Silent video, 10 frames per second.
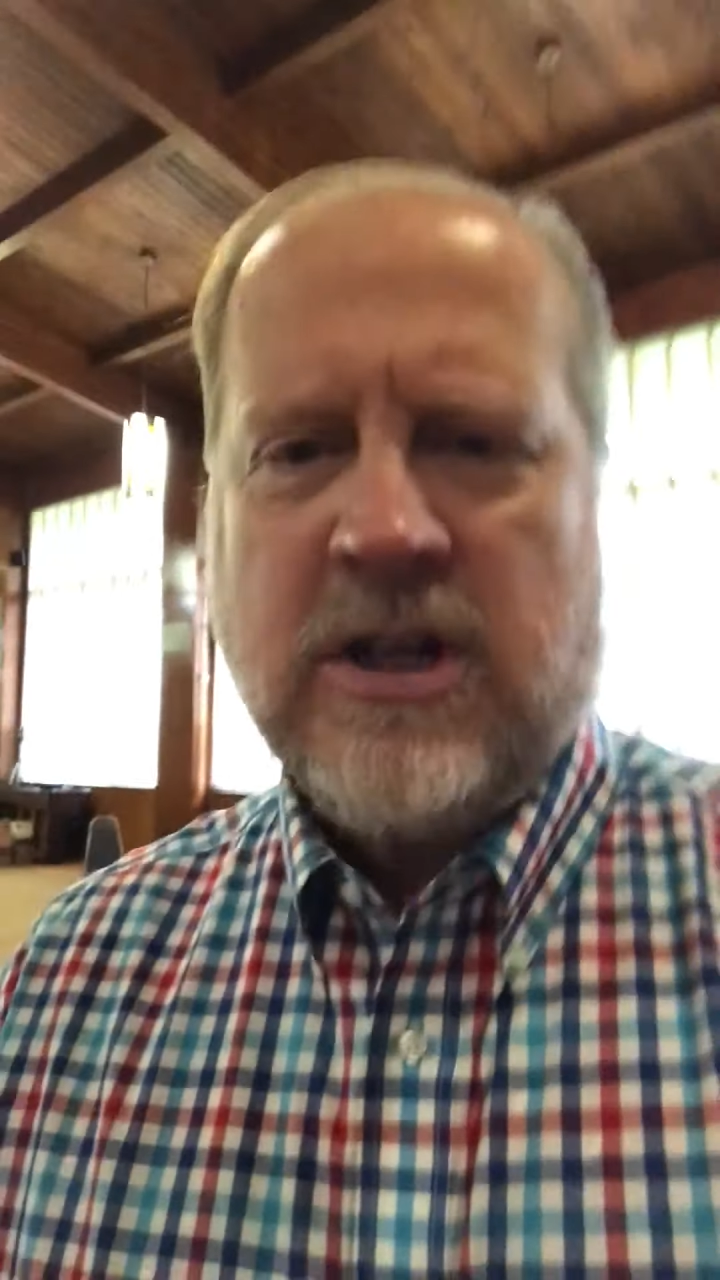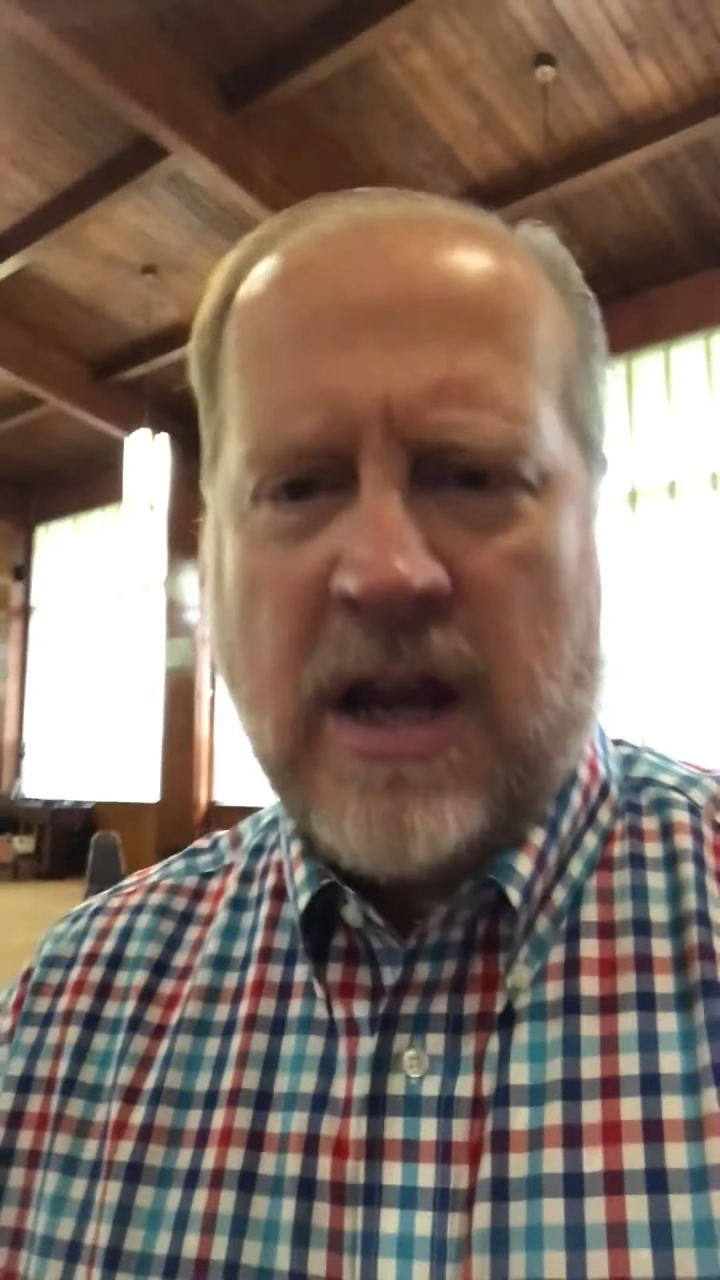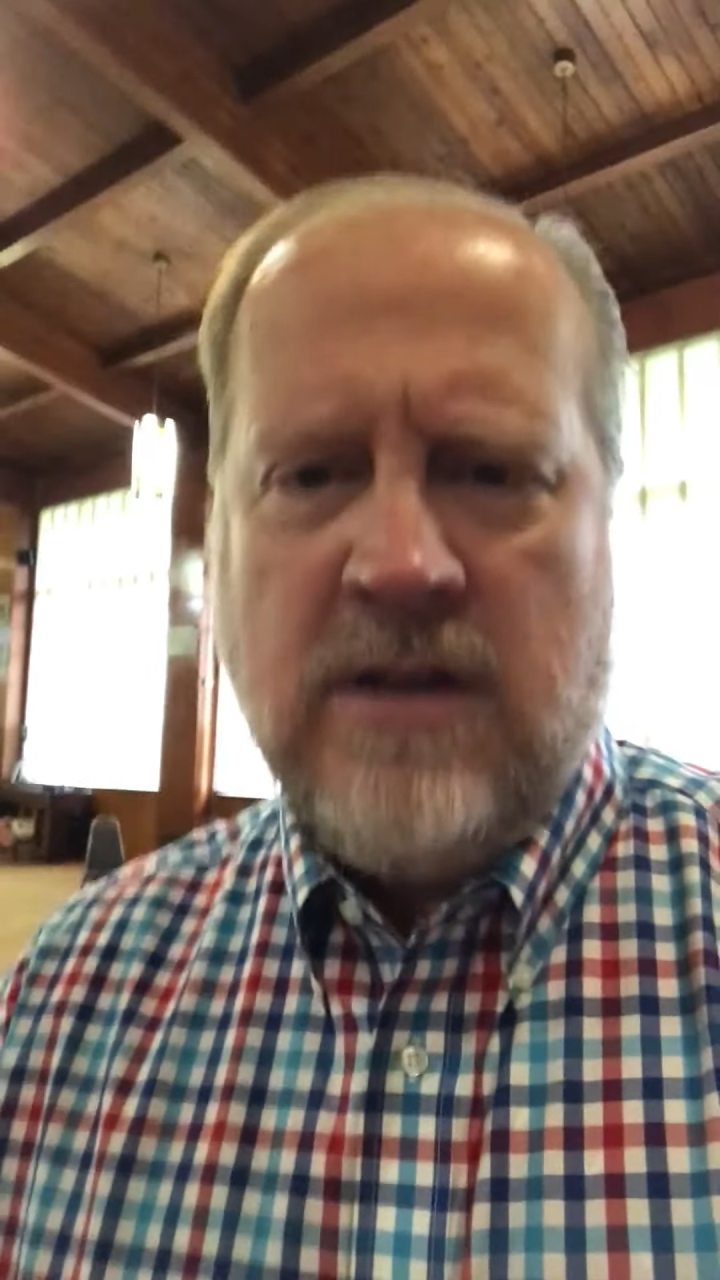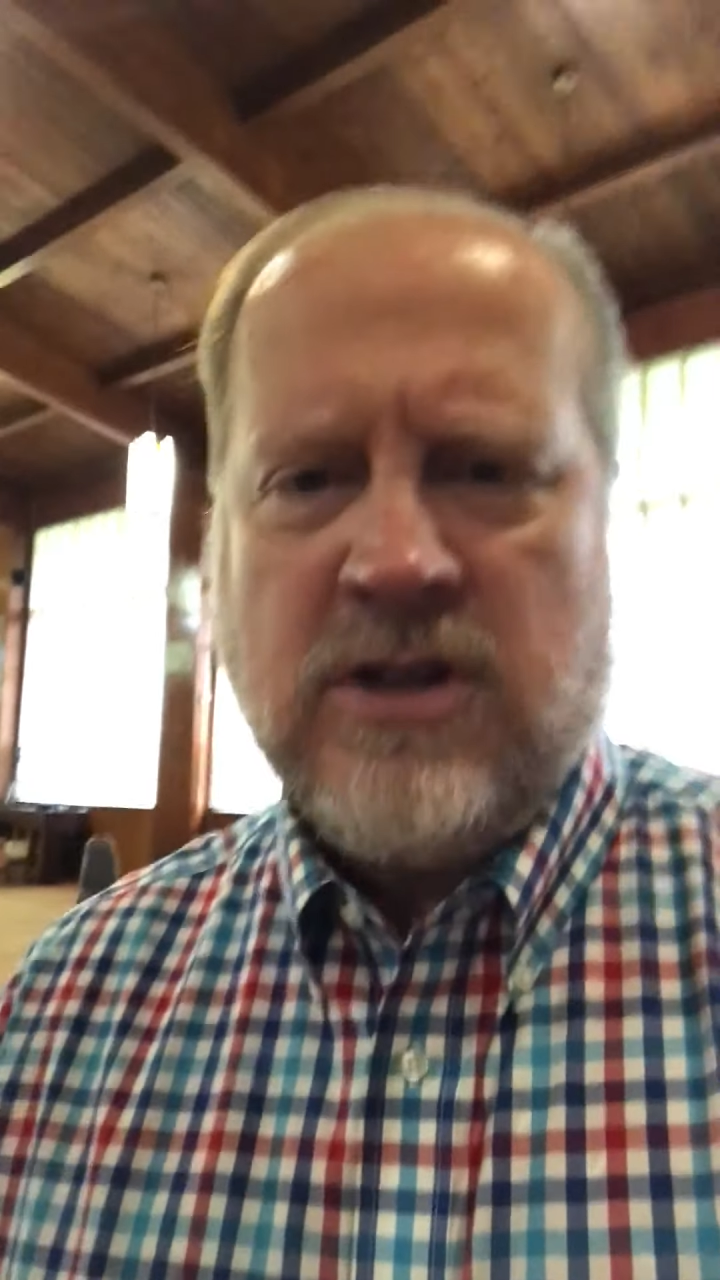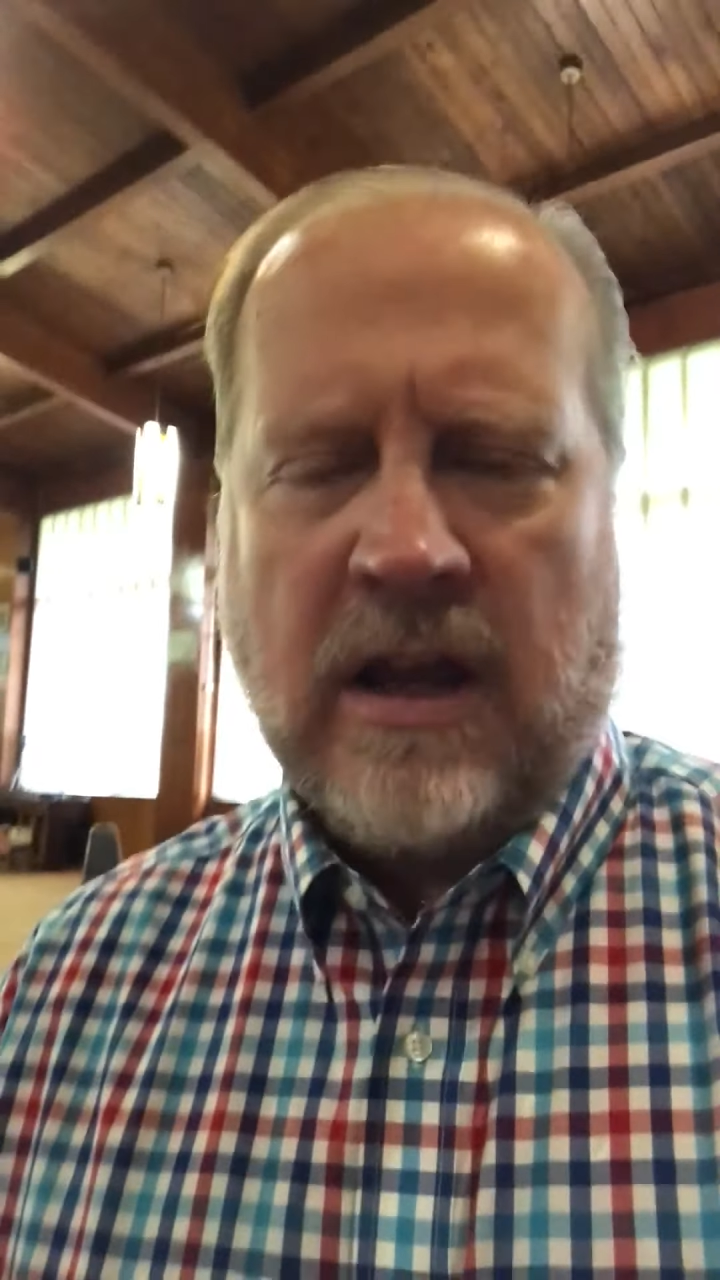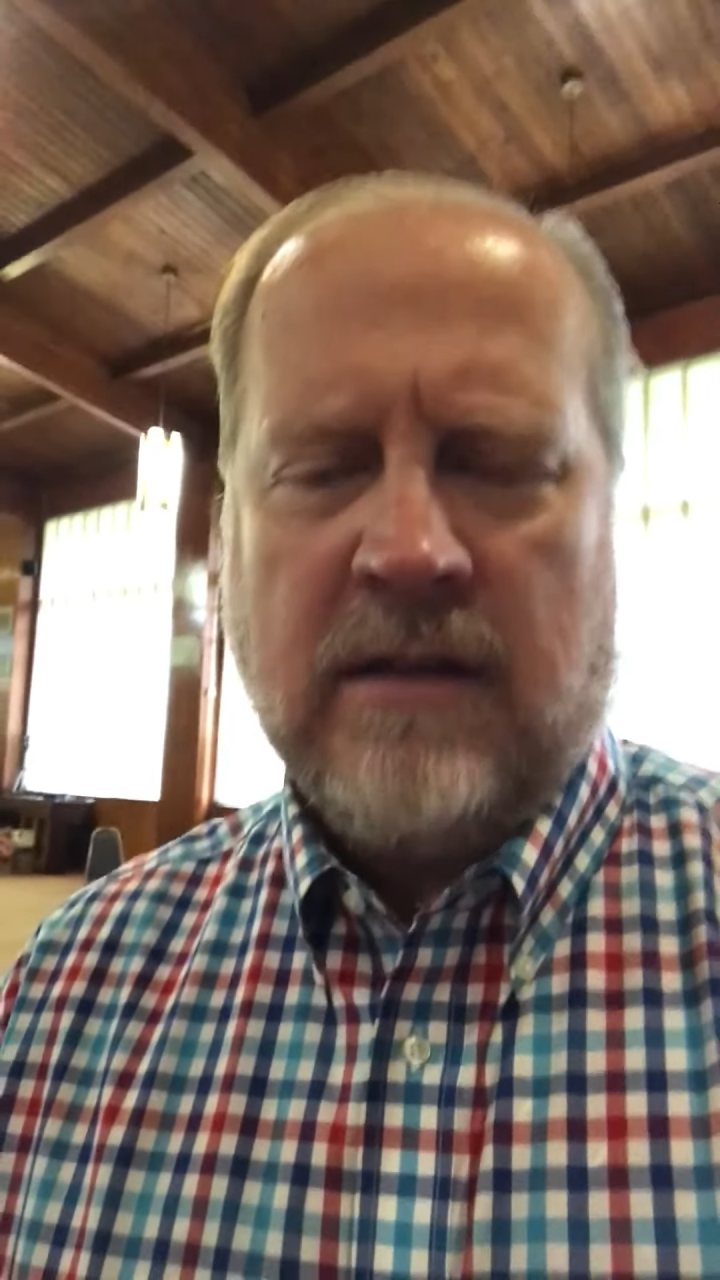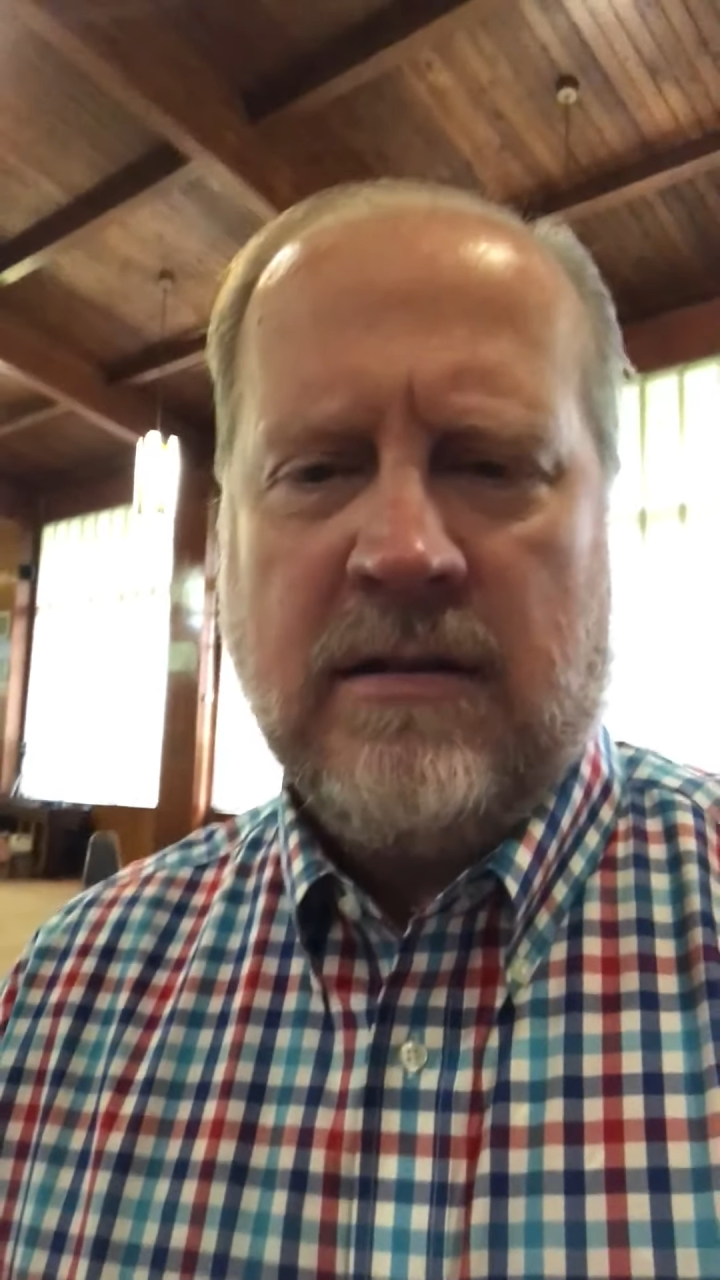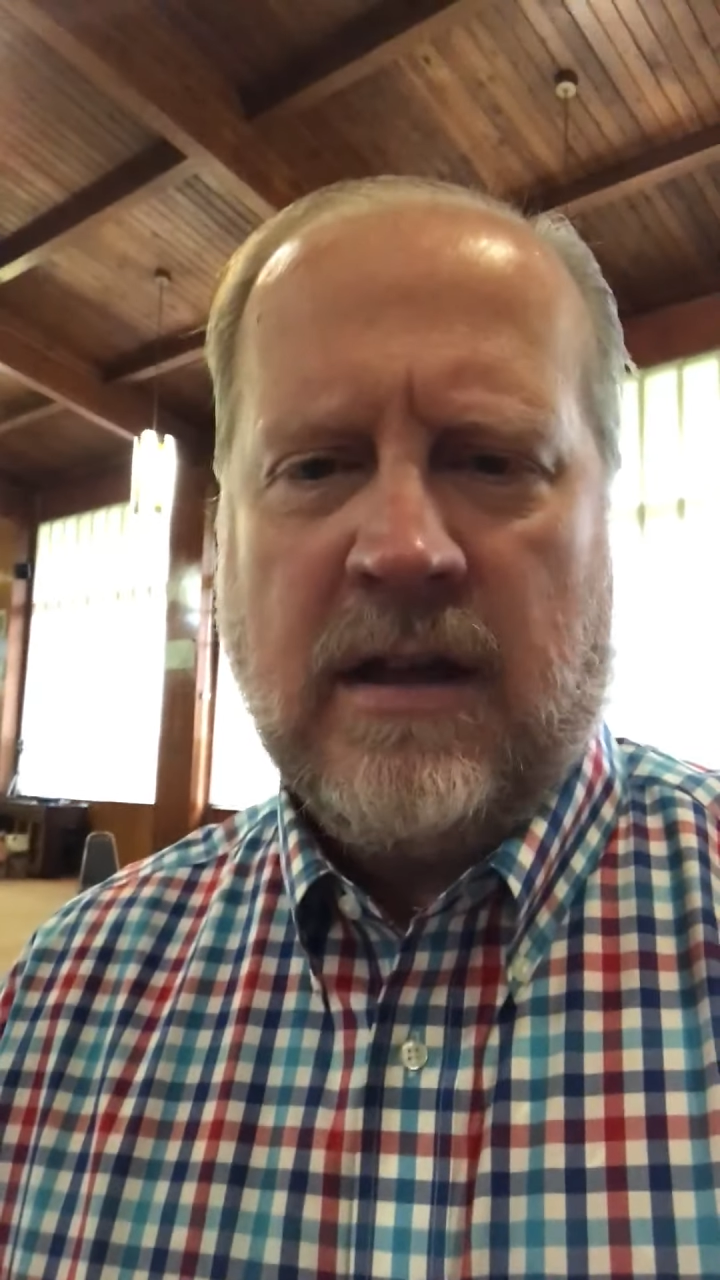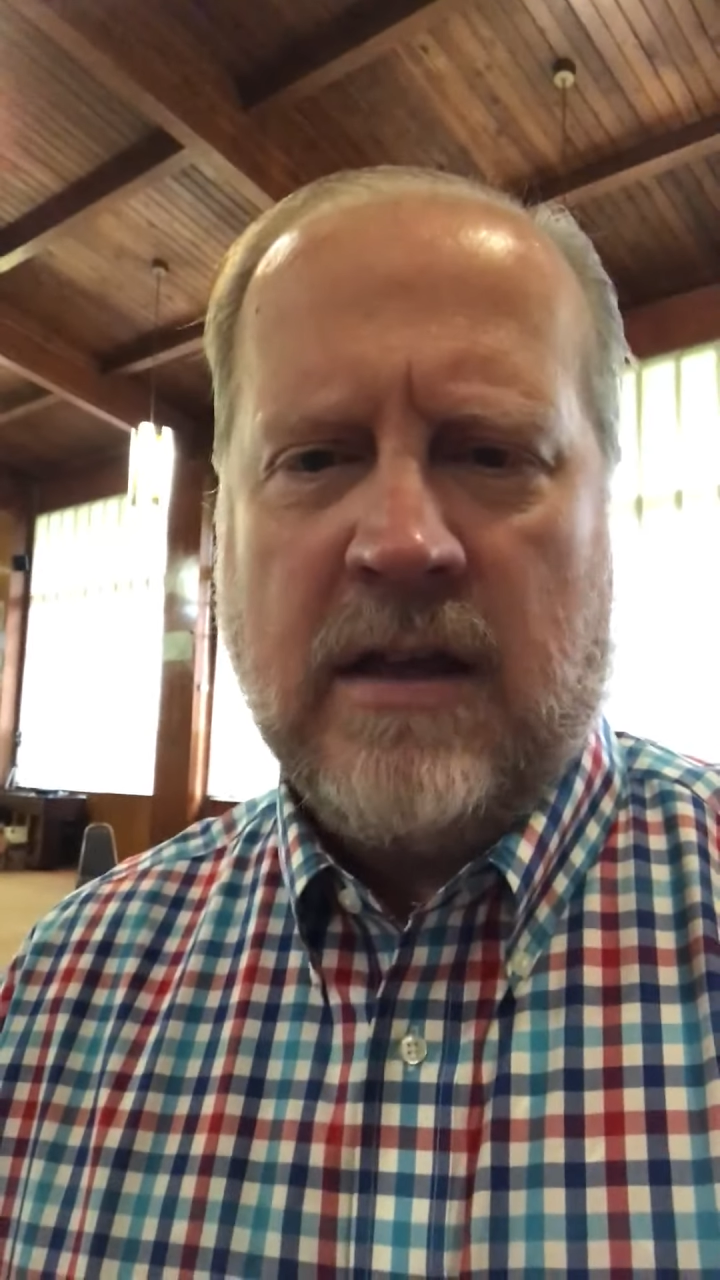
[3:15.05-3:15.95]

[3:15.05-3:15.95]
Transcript: changing.